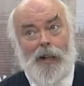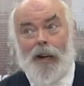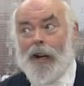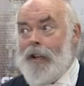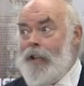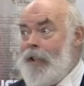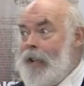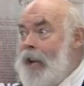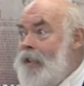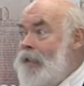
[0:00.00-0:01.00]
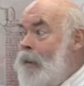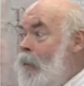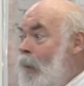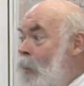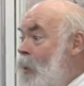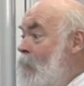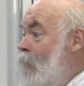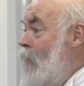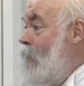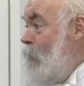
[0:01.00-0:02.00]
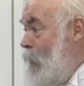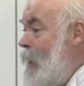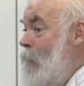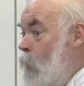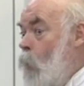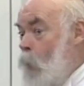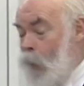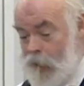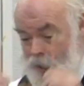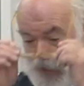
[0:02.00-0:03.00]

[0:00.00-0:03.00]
And I think that is something which is pretty important